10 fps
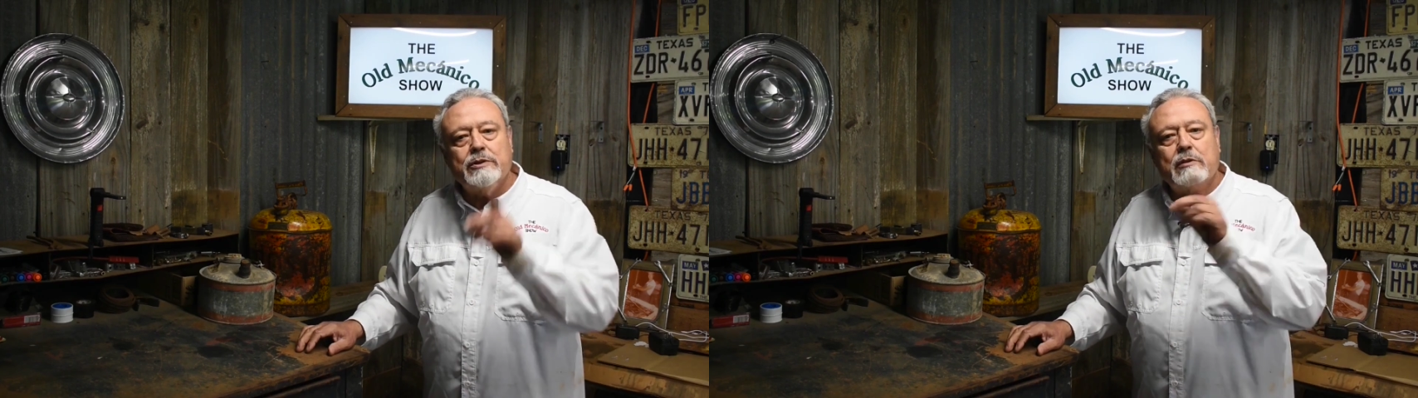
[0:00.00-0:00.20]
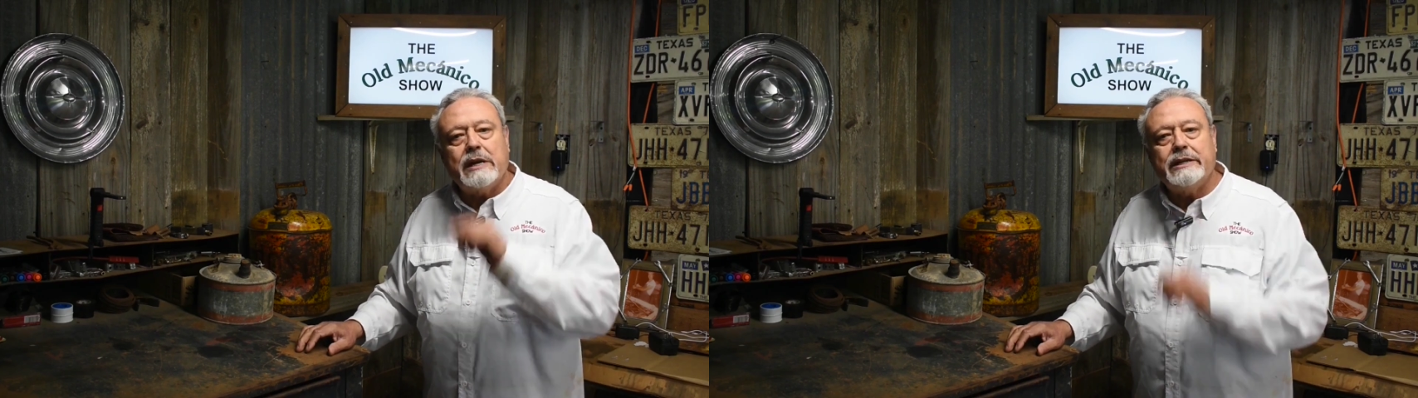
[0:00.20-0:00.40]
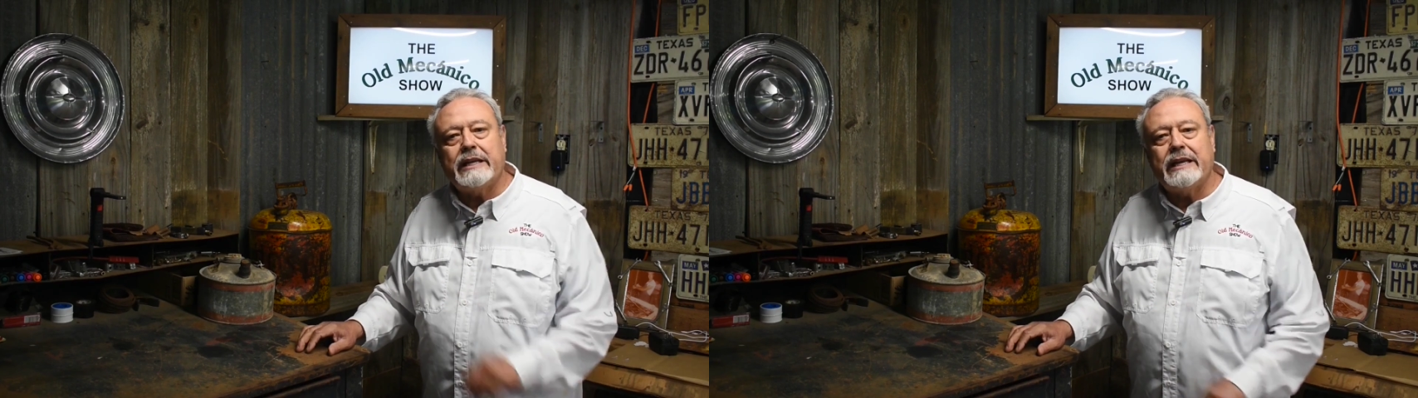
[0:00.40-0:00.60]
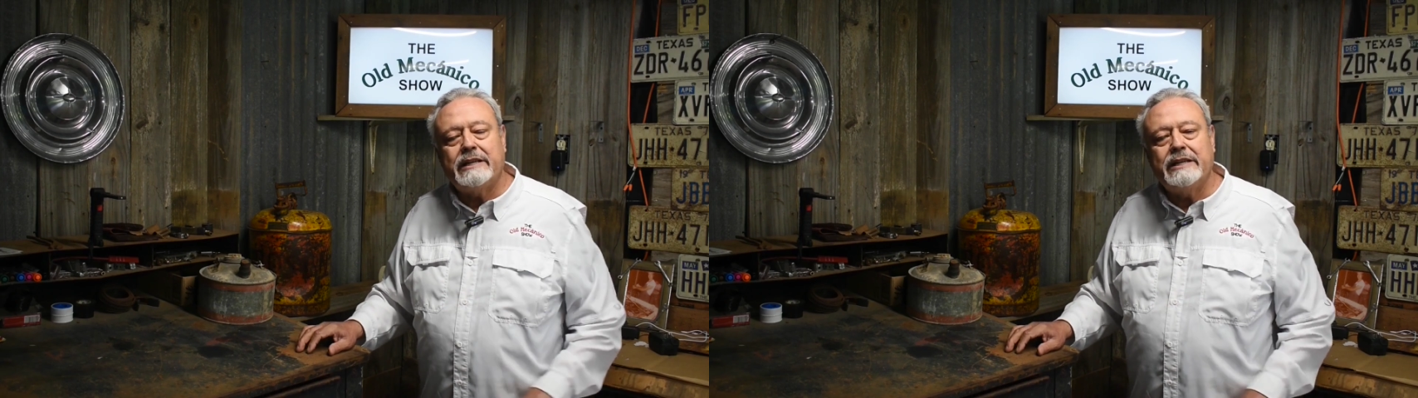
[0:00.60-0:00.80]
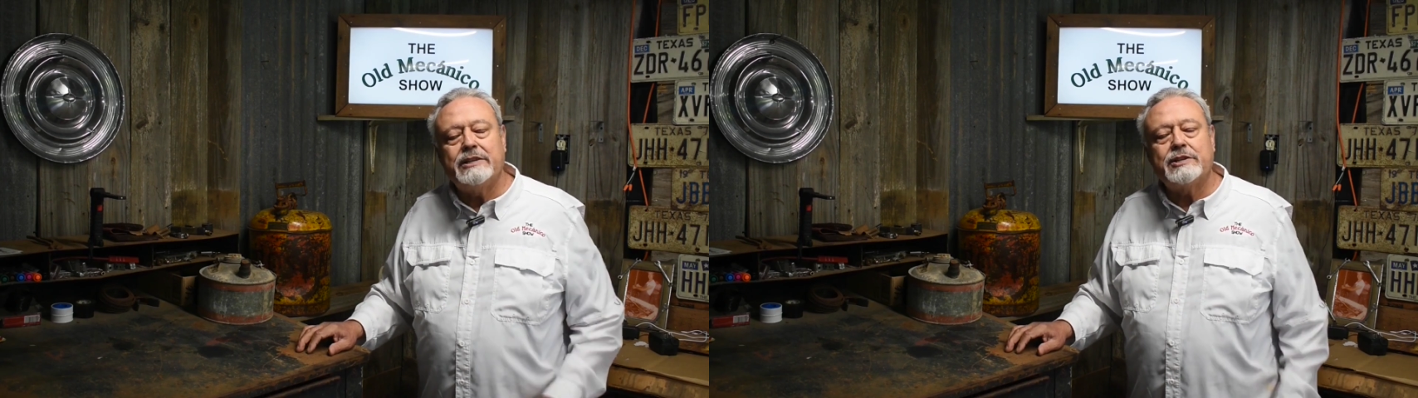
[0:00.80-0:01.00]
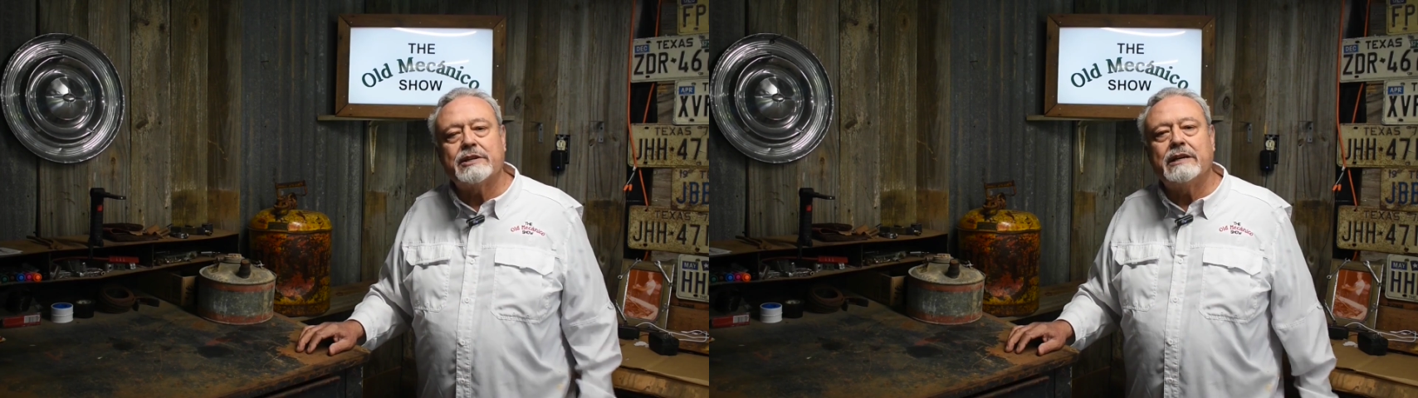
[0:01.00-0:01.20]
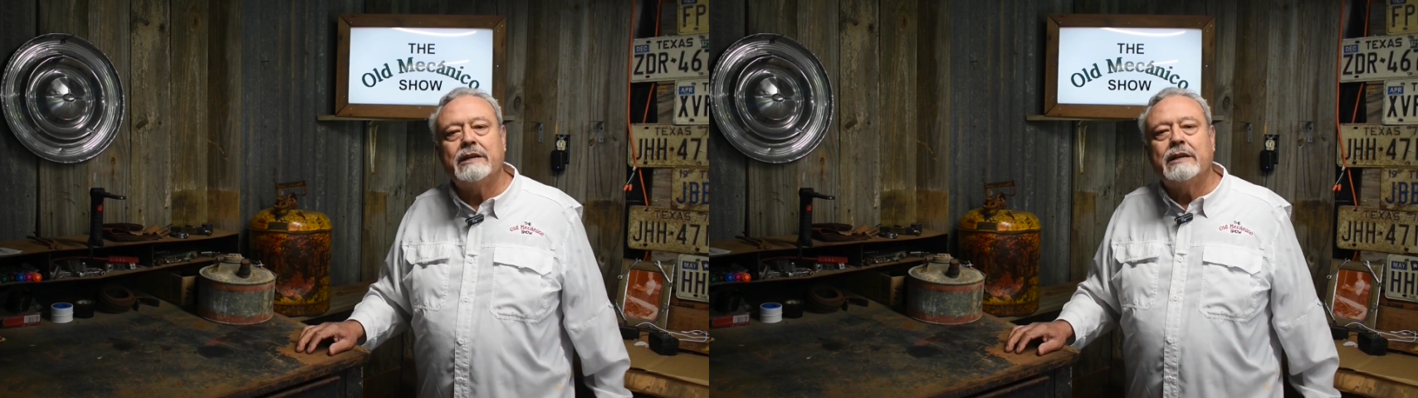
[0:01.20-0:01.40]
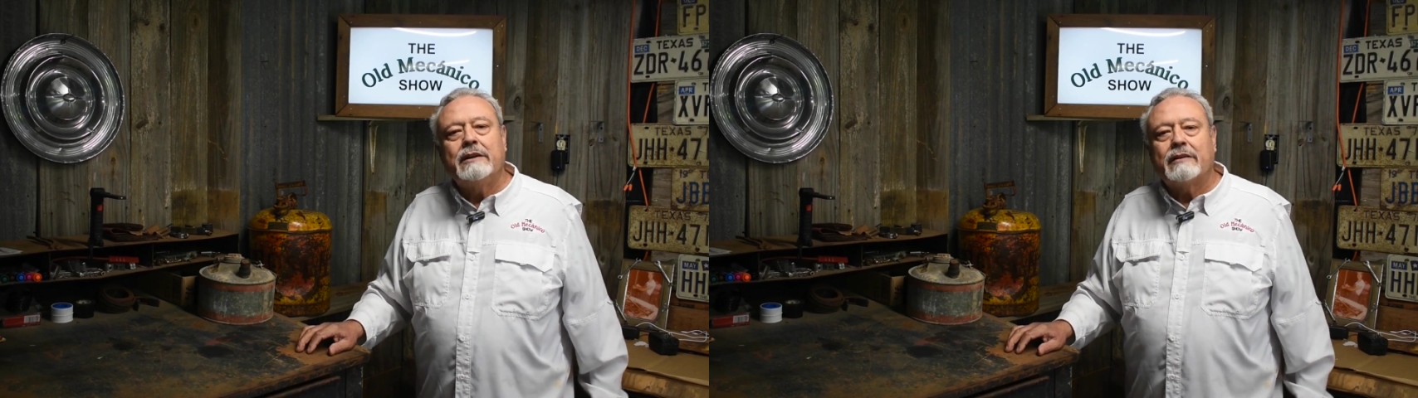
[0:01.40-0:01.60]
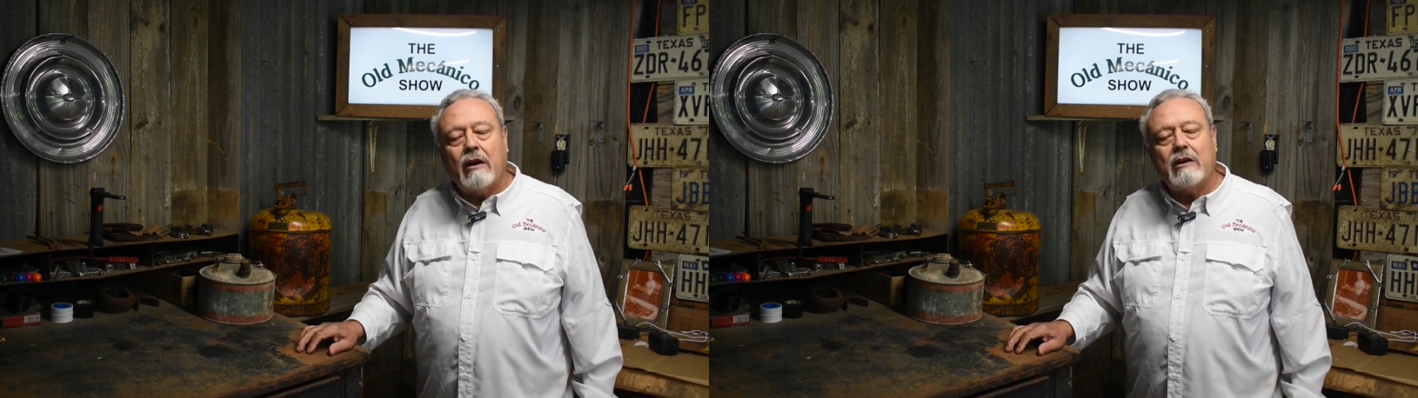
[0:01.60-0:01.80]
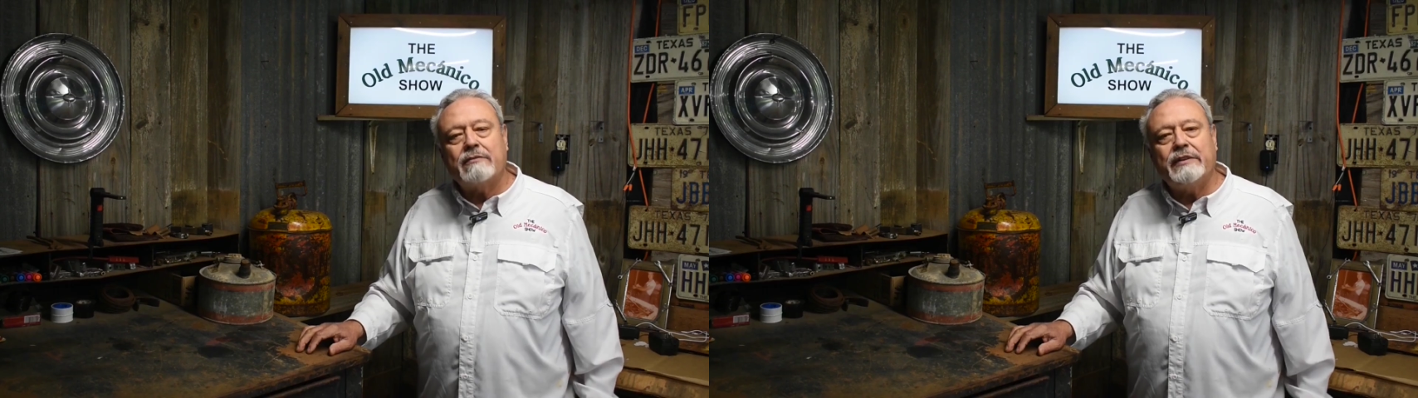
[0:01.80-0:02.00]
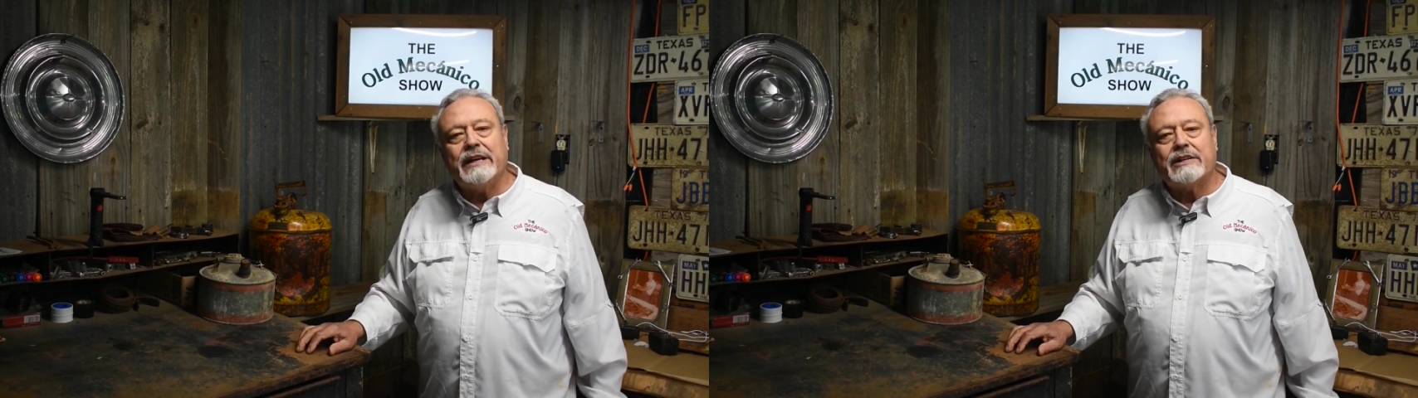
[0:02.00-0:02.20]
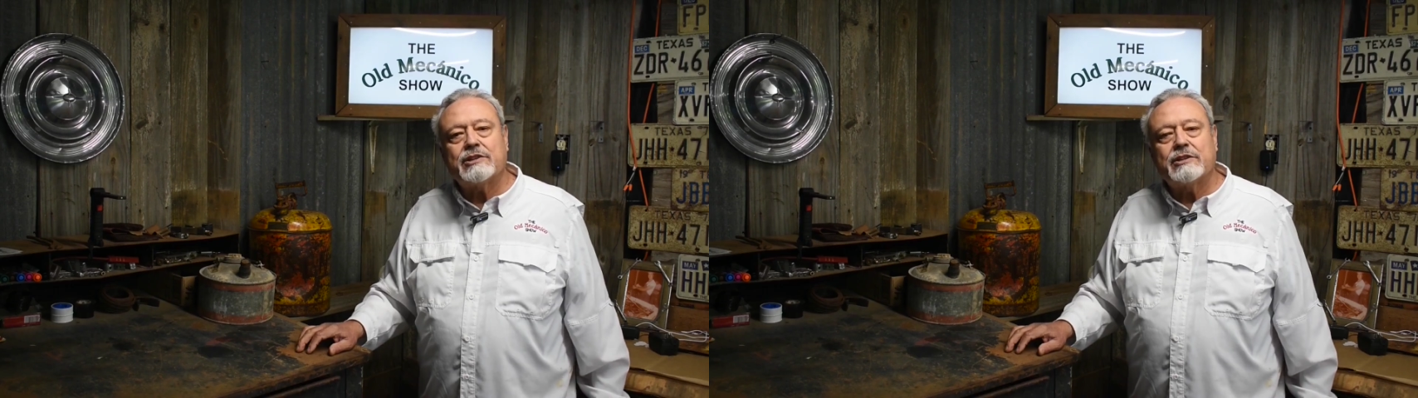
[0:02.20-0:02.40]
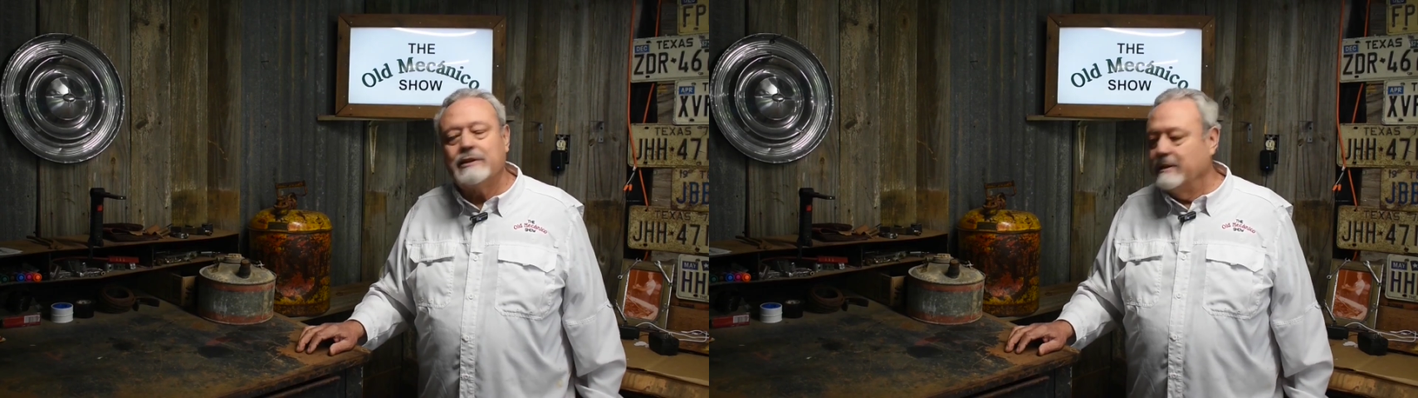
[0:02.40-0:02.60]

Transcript: trying to get his car fixed.